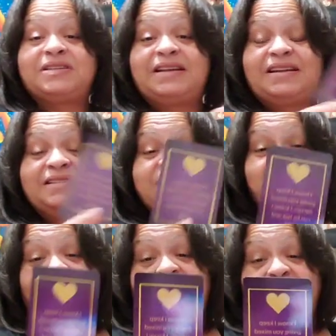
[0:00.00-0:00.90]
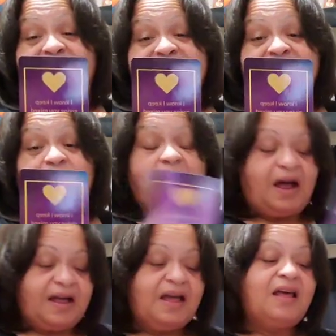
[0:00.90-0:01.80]
See, this is one of the reasons
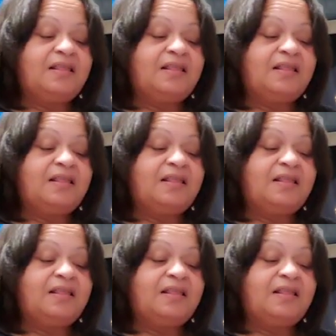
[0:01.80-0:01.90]
why